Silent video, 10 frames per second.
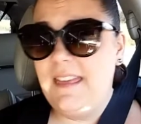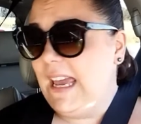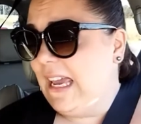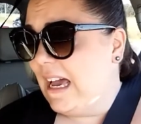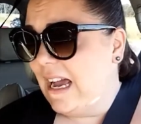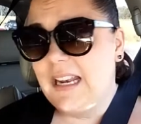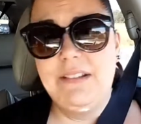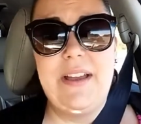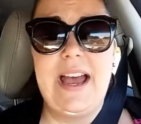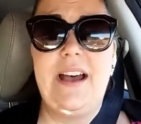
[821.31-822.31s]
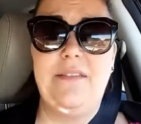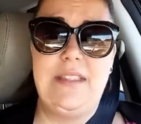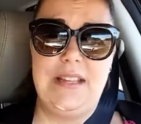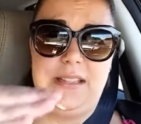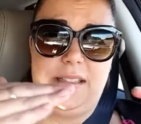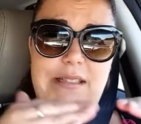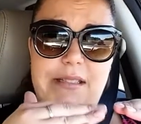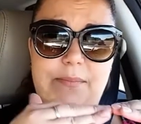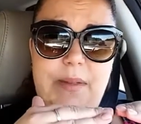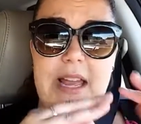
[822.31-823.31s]
They kind of have
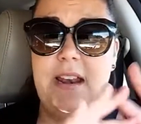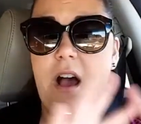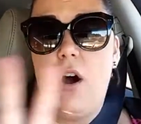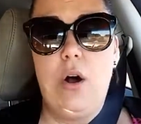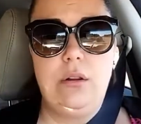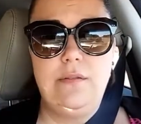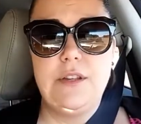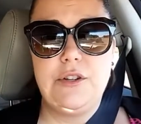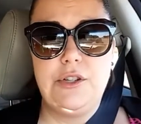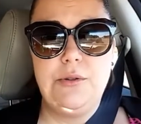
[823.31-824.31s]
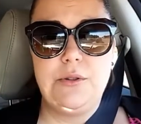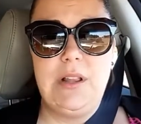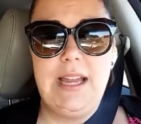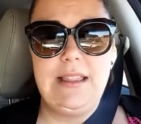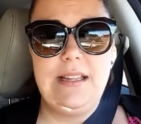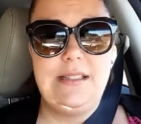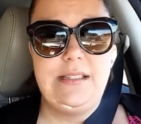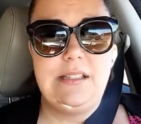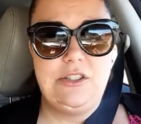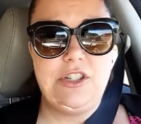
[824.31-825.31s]
this, and not all of their shoes are like
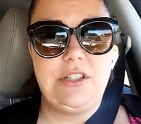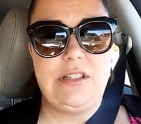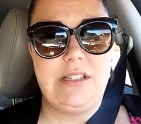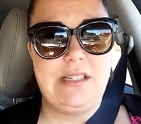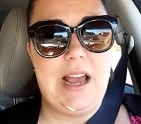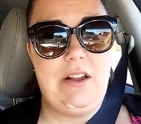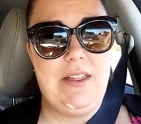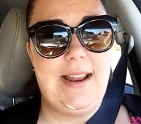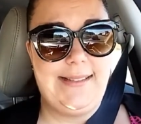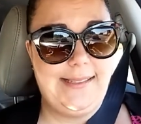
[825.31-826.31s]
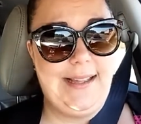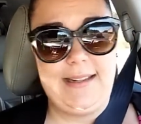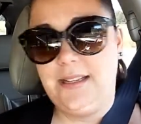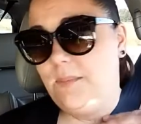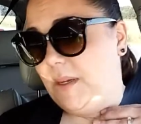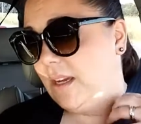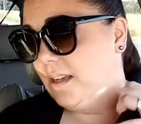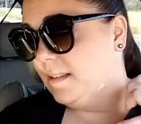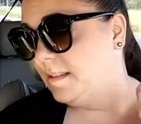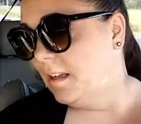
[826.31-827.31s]
this. This is just the style that I selected
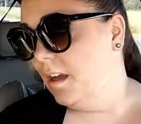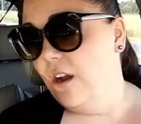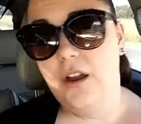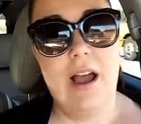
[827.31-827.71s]
because